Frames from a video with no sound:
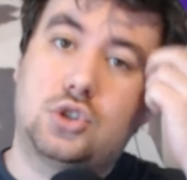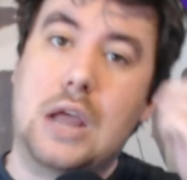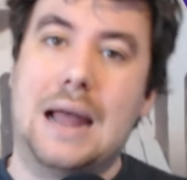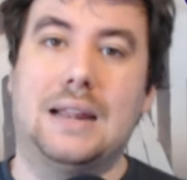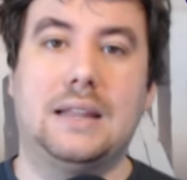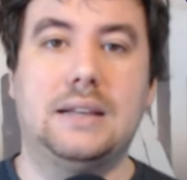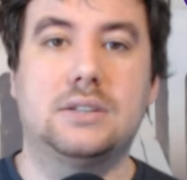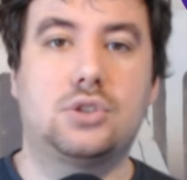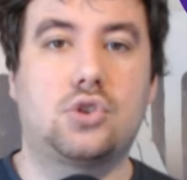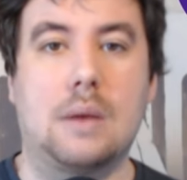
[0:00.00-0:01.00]
at
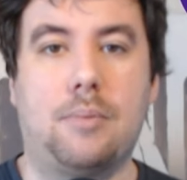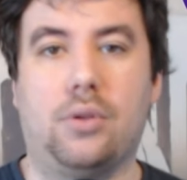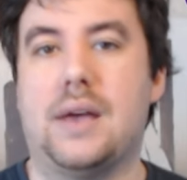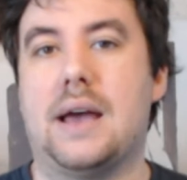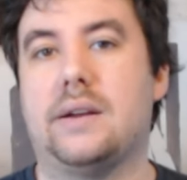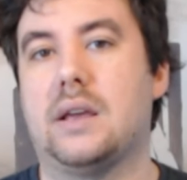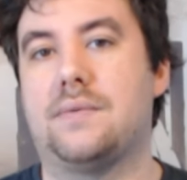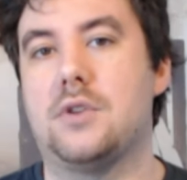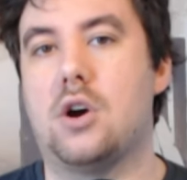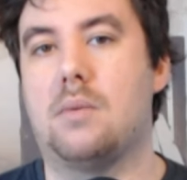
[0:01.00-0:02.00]
least triple that,
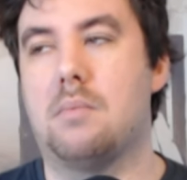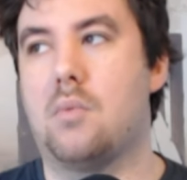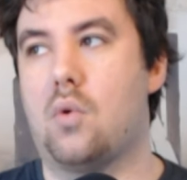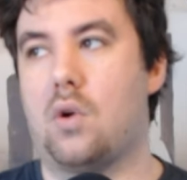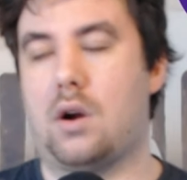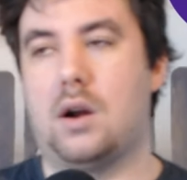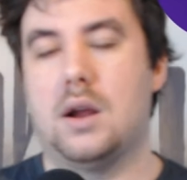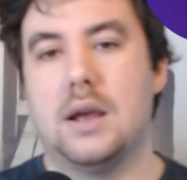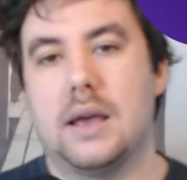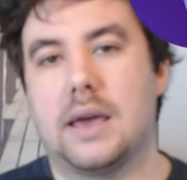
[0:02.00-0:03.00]
if not more,
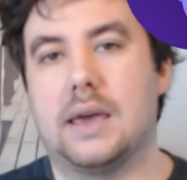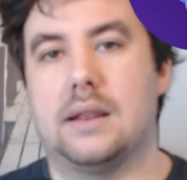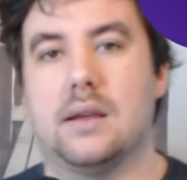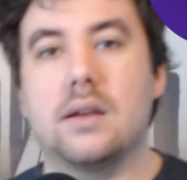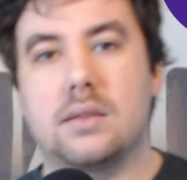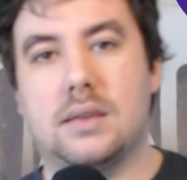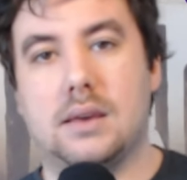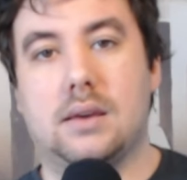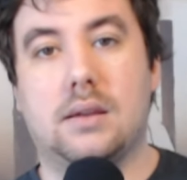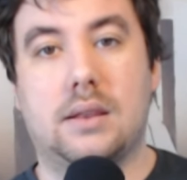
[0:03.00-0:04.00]
in
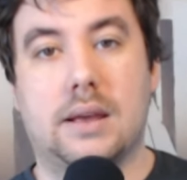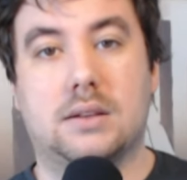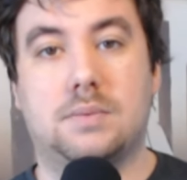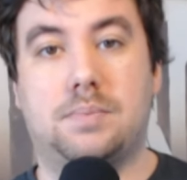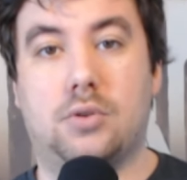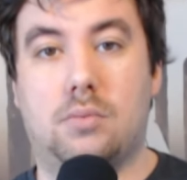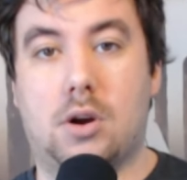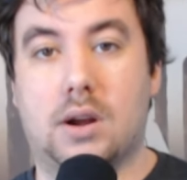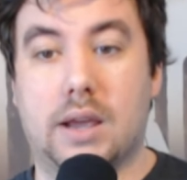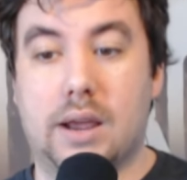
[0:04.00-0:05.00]
the next bull
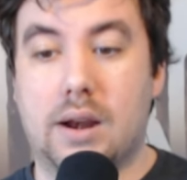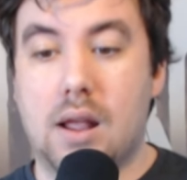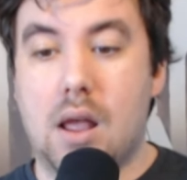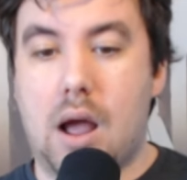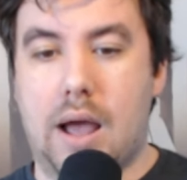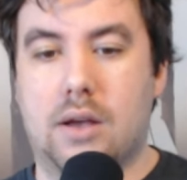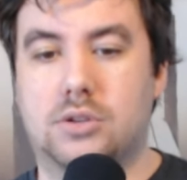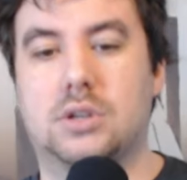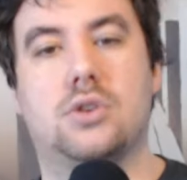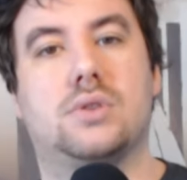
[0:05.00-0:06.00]
market. I
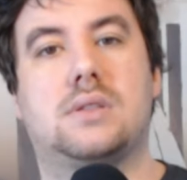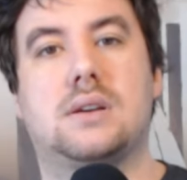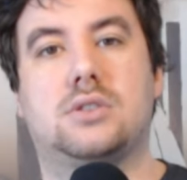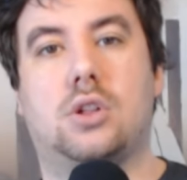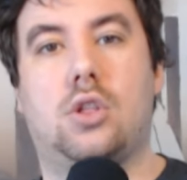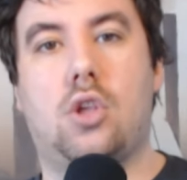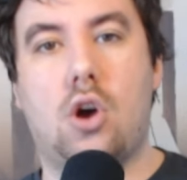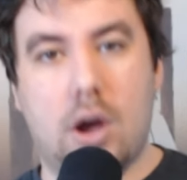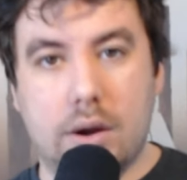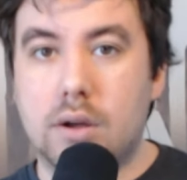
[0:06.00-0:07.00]
also know that there's a
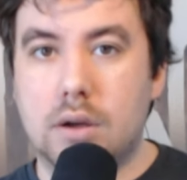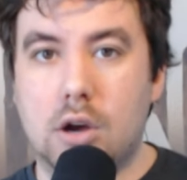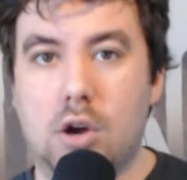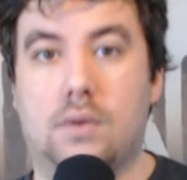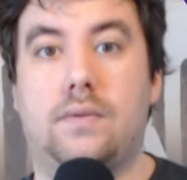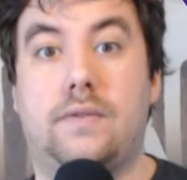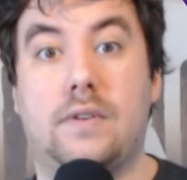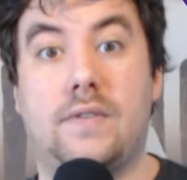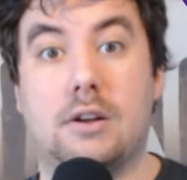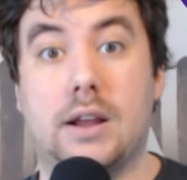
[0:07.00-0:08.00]
lot of
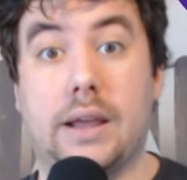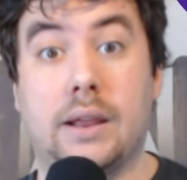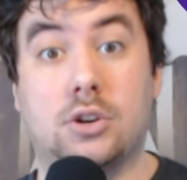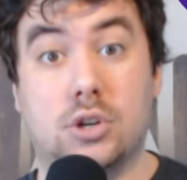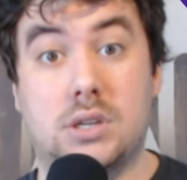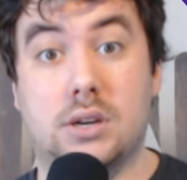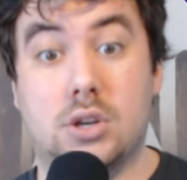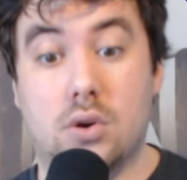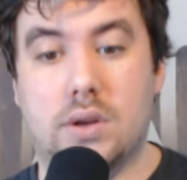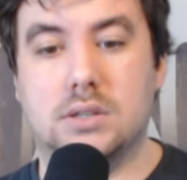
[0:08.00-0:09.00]
very interesting
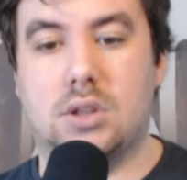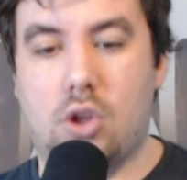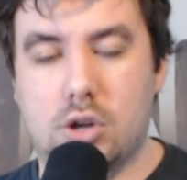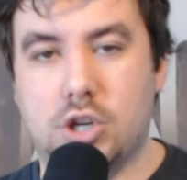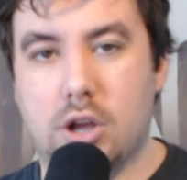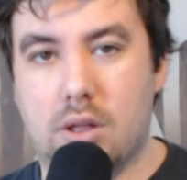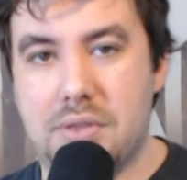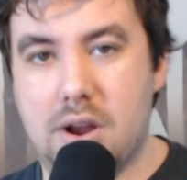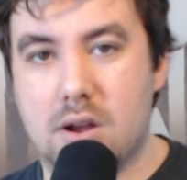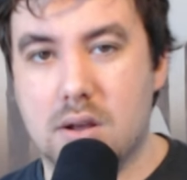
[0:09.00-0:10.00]
tokens launching on
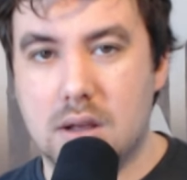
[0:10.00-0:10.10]
there